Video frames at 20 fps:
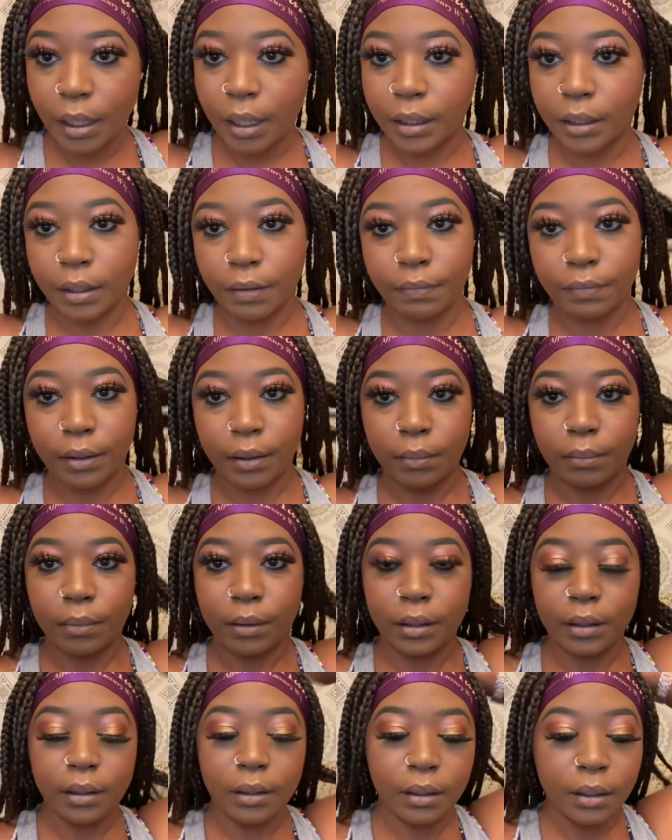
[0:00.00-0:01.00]
I definitely
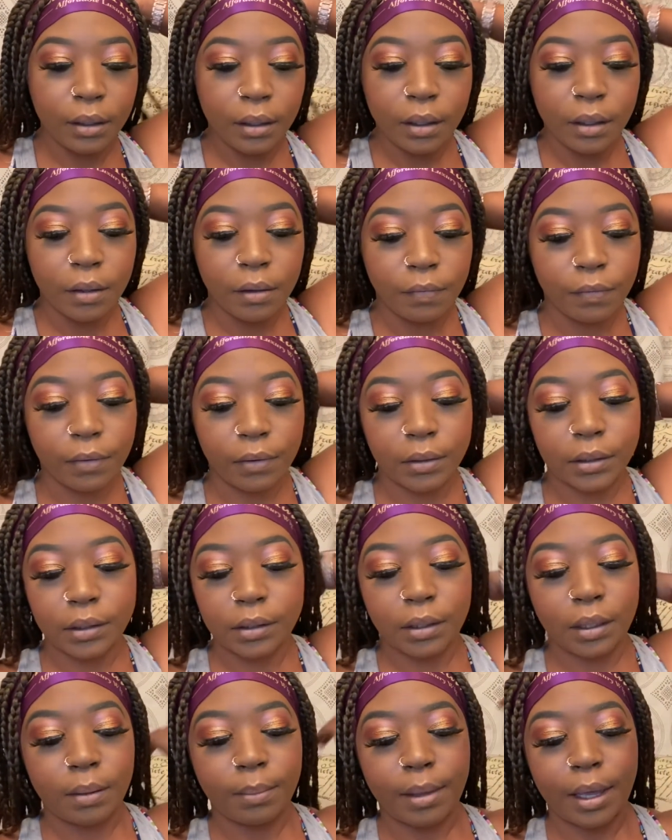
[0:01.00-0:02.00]
would focus
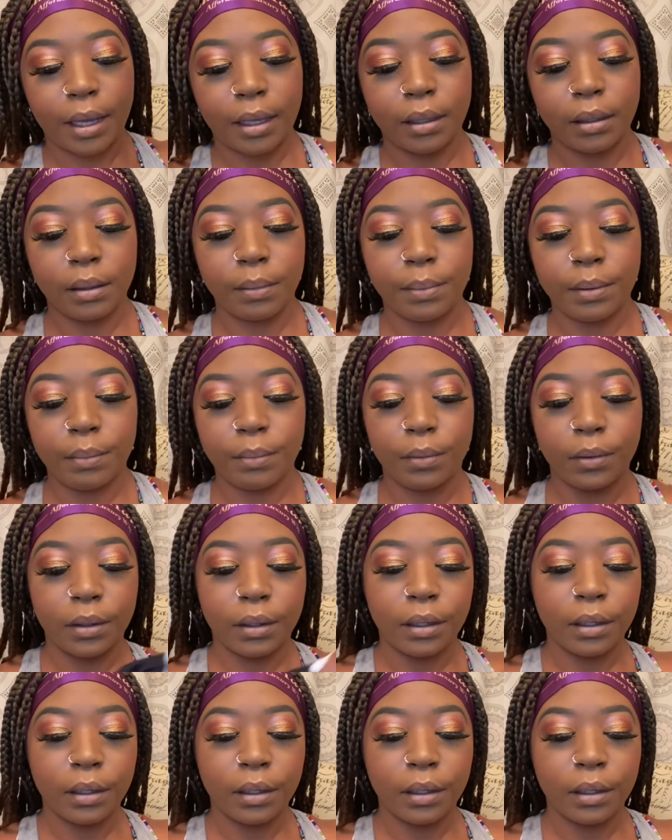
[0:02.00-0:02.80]
on the back a little bit more.